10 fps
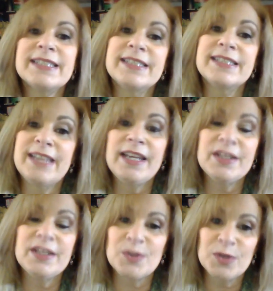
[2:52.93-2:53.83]
Sadie
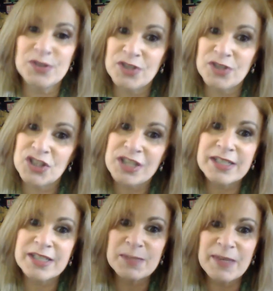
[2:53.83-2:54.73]
is also the
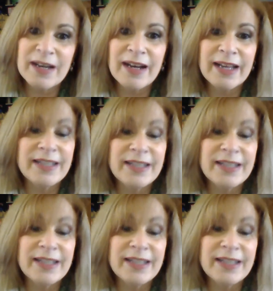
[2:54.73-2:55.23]
genius behind